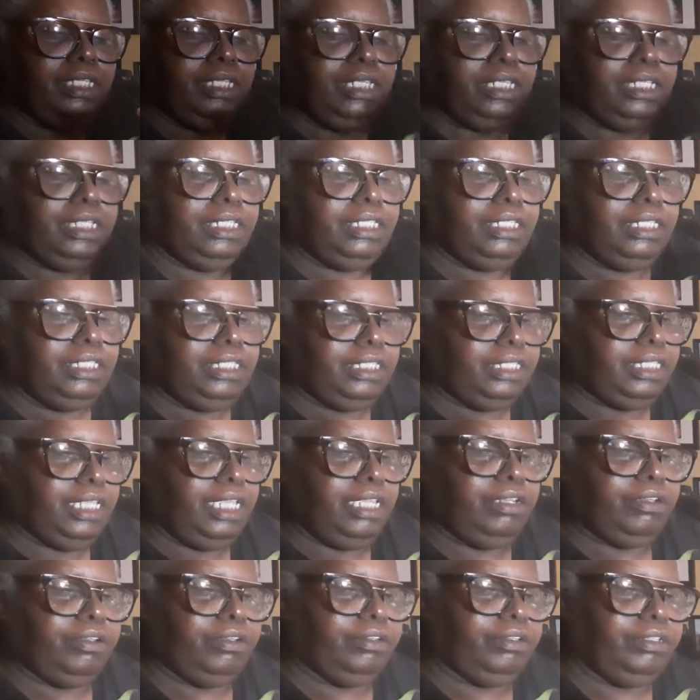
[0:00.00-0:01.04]
in the
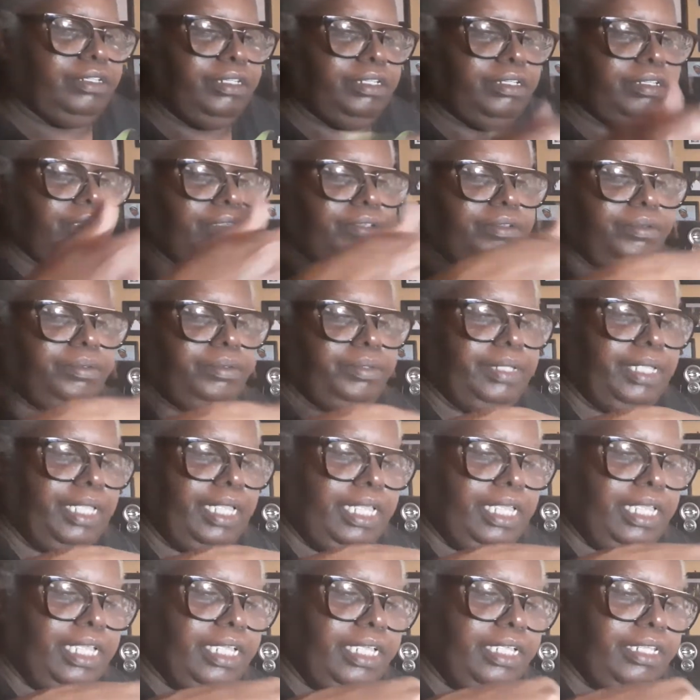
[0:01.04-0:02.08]
center,
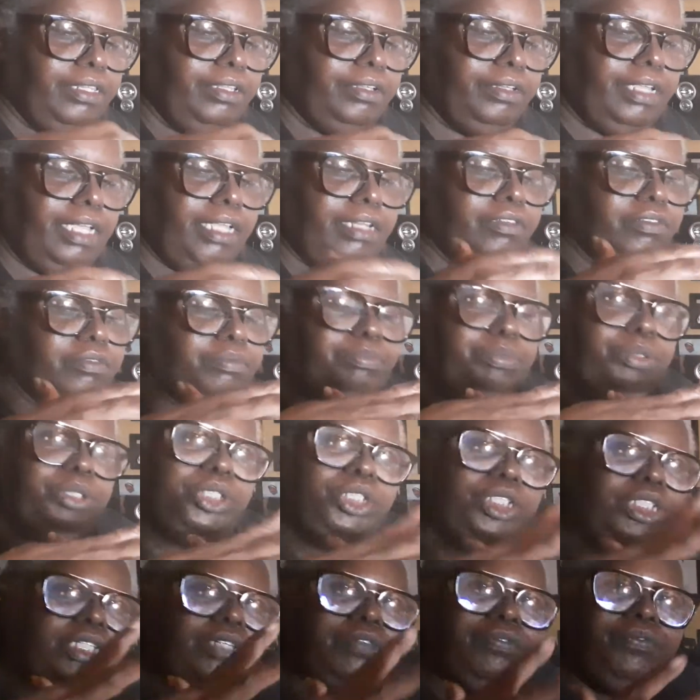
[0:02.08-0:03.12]
they're not as
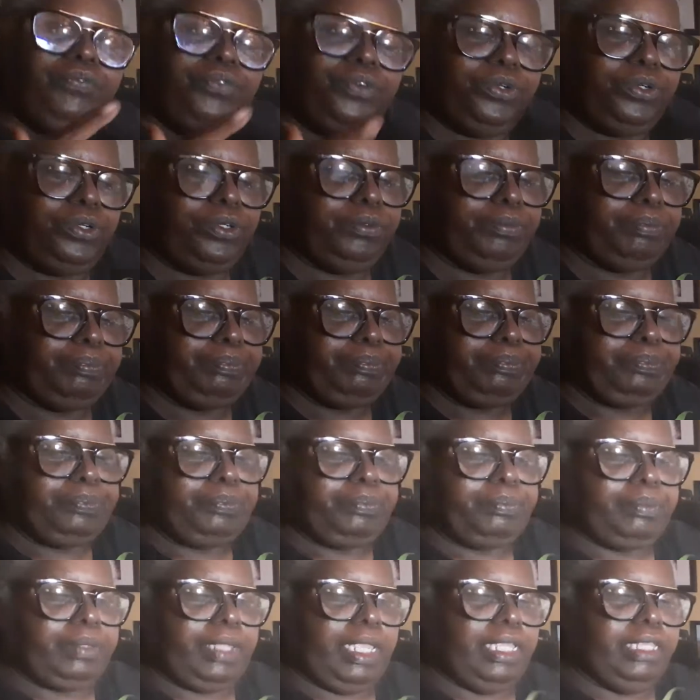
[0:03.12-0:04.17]
bushy and full.
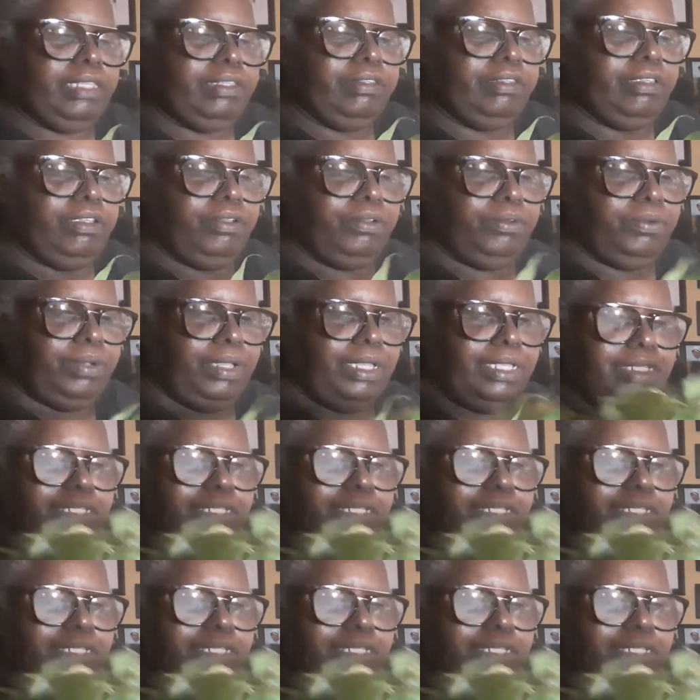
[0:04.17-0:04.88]
And so